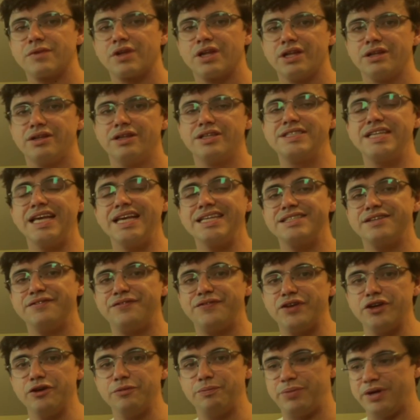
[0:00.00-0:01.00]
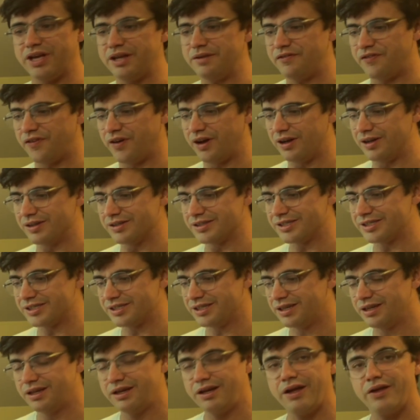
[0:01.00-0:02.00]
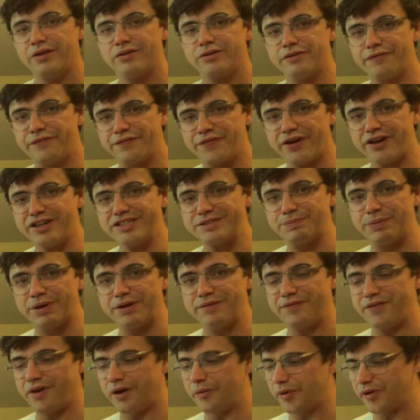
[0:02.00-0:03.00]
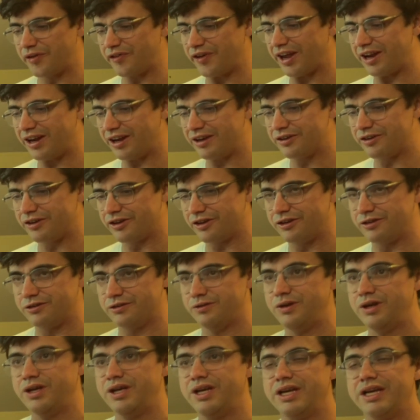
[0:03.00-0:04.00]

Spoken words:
This has a few pitfalls. The first pitfall we ran into